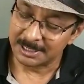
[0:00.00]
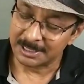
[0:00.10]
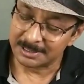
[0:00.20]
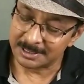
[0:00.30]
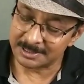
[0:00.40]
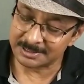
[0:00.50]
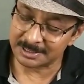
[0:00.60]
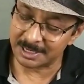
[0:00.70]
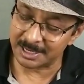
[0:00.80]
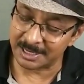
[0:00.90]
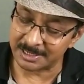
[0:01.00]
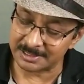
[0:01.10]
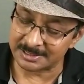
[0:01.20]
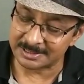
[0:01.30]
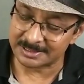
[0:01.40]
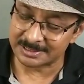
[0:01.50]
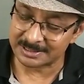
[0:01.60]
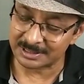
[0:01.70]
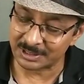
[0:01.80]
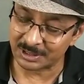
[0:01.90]
this is
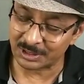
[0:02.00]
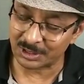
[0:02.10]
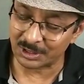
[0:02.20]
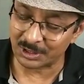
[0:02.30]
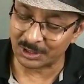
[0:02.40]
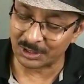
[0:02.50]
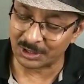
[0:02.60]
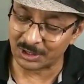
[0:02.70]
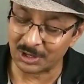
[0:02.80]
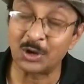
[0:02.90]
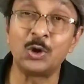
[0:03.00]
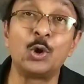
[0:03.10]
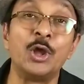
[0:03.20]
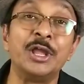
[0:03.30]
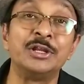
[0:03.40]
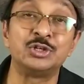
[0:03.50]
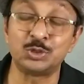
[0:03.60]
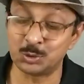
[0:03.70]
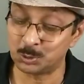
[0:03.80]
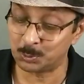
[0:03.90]
going
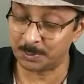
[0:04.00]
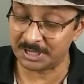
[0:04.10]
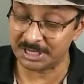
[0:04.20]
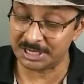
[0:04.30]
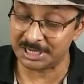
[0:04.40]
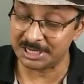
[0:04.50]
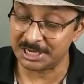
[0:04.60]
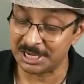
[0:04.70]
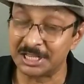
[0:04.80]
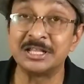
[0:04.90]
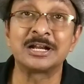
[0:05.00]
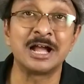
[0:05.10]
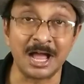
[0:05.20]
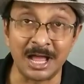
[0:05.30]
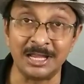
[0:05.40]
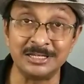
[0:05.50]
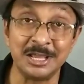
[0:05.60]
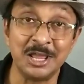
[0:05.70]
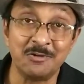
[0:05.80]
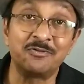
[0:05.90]
to be the card
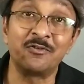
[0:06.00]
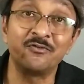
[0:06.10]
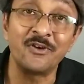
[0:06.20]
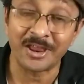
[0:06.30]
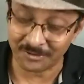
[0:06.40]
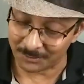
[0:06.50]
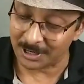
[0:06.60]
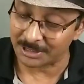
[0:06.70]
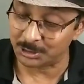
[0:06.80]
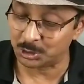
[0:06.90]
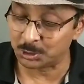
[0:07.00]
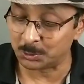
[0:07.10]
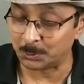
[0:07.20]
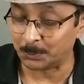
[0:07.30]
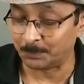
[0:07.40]
from where you cut to.